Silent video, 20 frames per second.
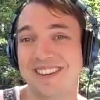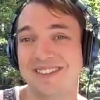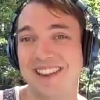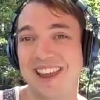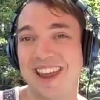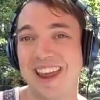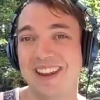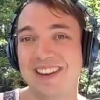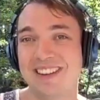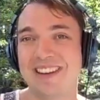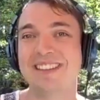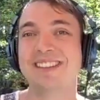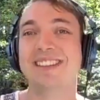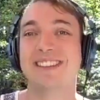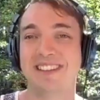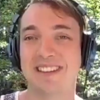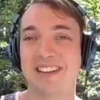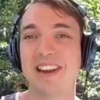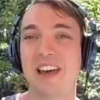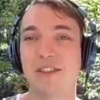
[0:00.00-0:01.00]
And this
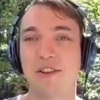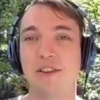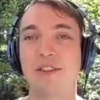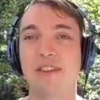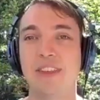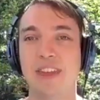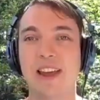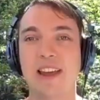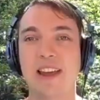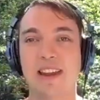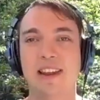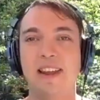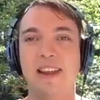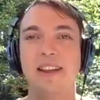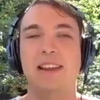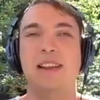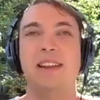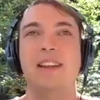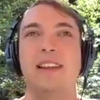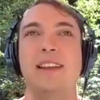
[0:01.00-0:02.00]
is another thing, I
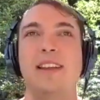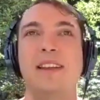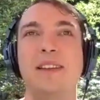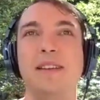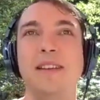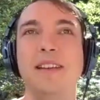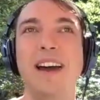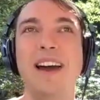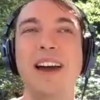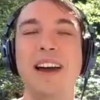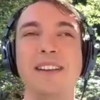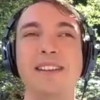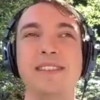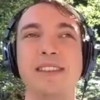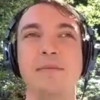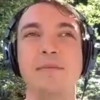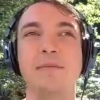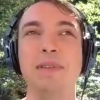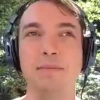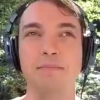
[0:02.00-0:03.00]

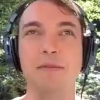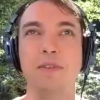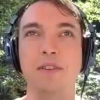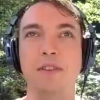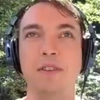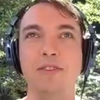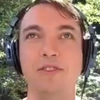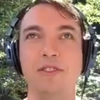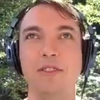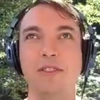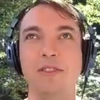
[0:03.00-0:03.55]
some people